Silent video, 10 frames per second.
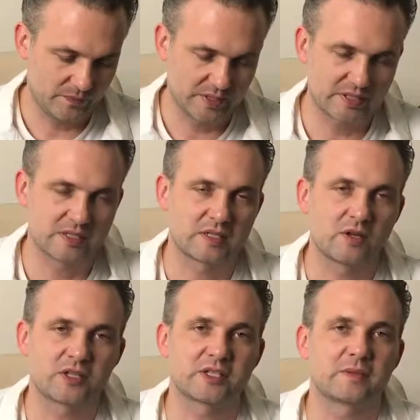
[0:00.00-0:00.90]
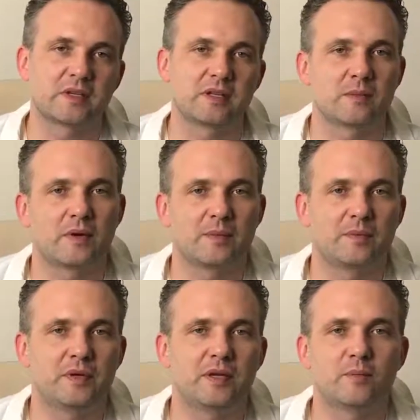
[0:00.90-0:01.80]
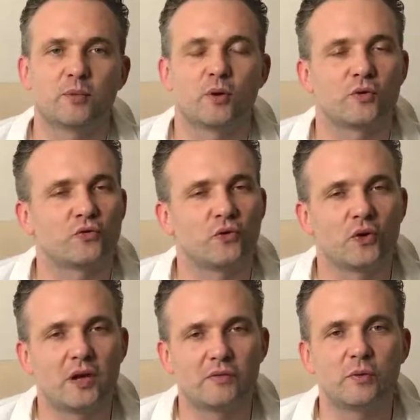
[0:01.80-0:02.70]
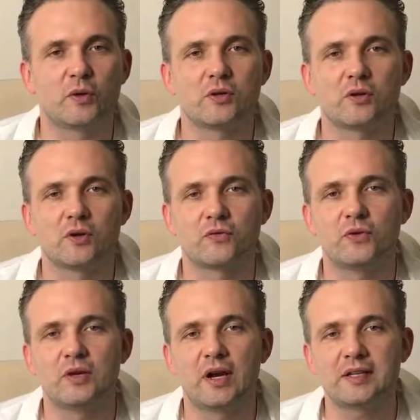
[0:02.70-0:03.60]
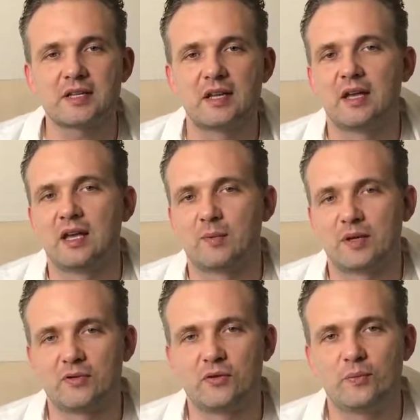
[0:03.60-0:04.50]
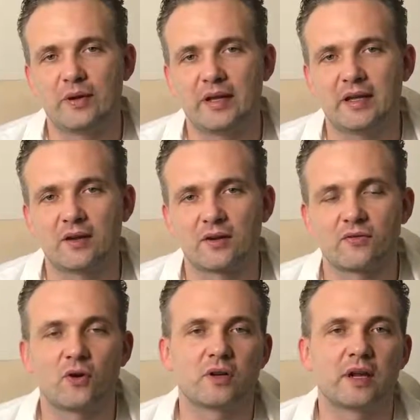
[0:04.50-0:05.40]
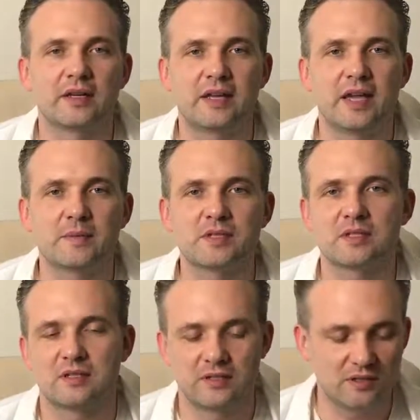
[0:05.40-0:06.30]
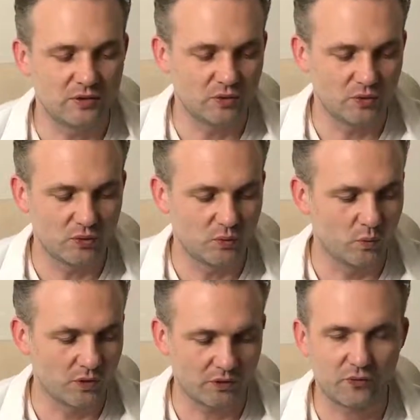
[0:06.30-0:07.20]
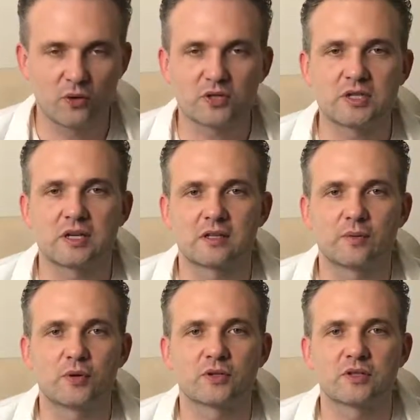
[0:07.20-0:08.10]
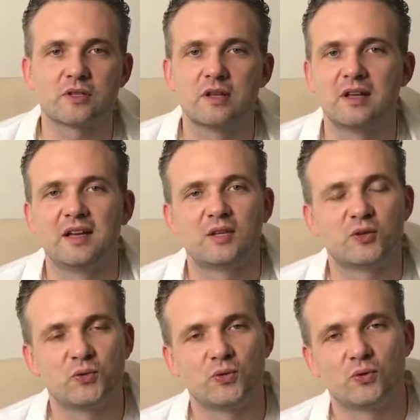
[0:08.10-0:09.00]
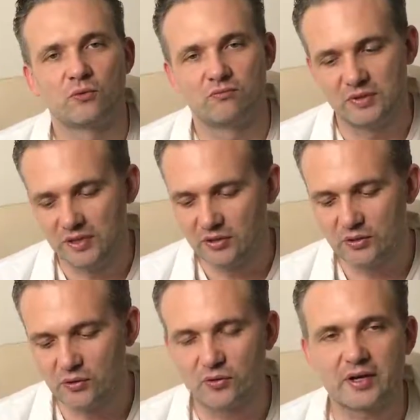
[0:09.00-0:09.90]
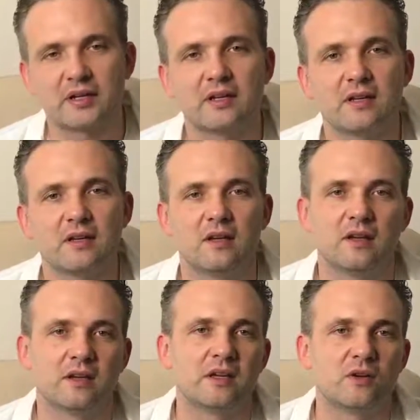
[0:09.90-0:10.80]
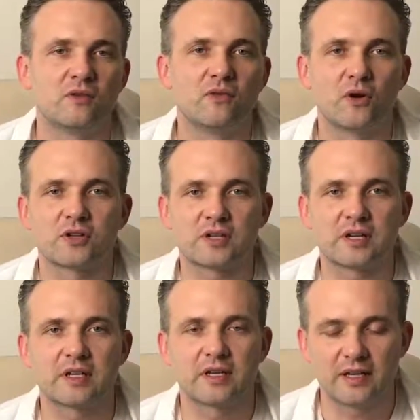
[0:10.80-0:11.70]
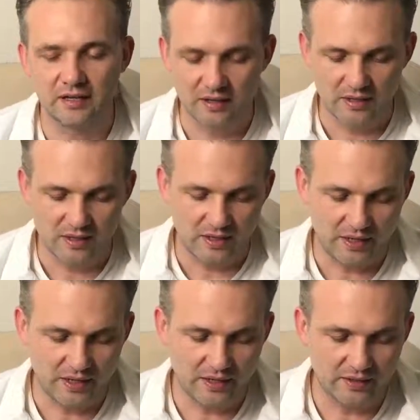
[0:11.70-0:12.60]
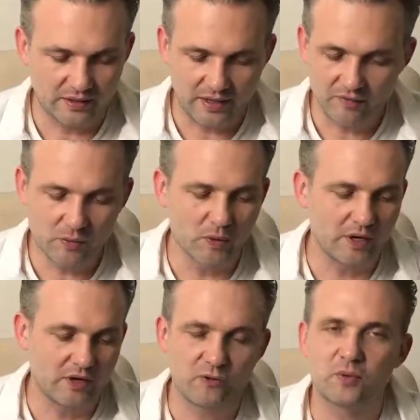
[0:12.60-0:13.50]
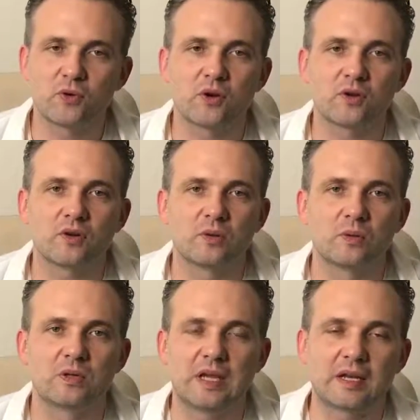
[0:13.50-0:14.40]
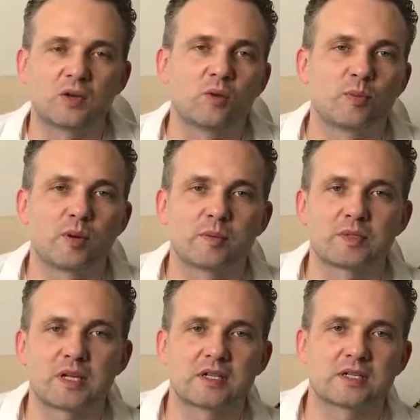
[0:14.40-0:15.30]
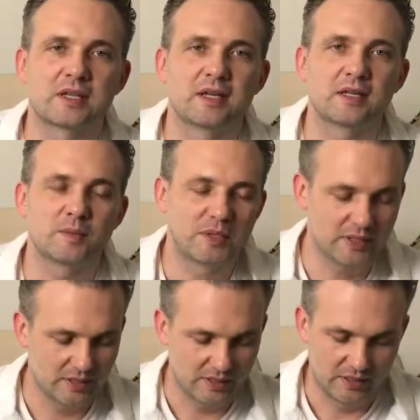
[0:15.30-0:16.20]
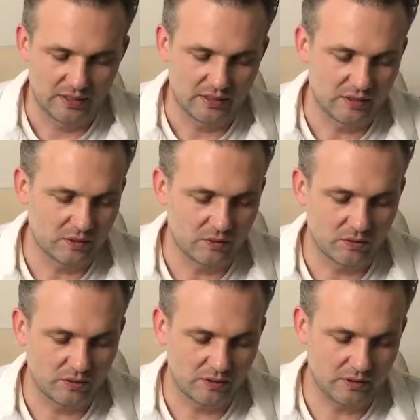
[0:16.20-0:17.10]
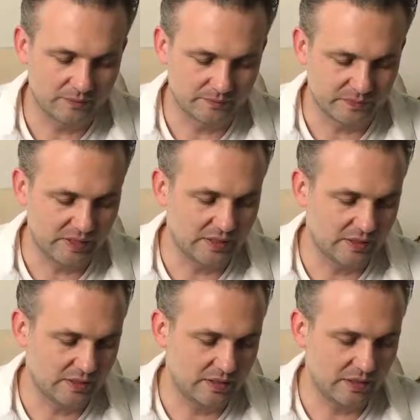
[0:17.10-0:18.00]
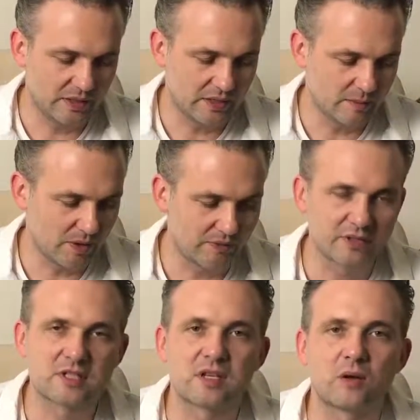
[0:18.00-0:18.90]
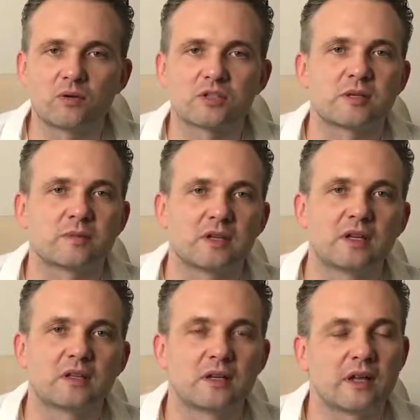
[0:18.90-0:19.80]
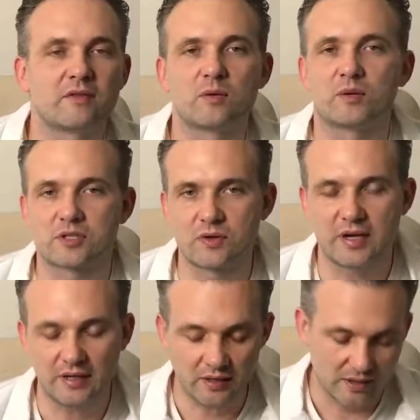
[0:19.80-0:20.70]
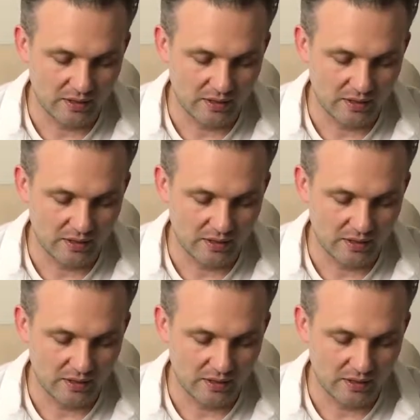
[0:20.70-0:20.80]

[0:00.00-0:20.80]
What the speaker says: This is not something that might be important for every one of you guys, but if you play a lot of online games, you want, of course, the other person to hear you correctly, hear your voice clearly. And everyone I've been talking to, they had no problems understanding me. They didn't hear any muffled sound or something. The level was great.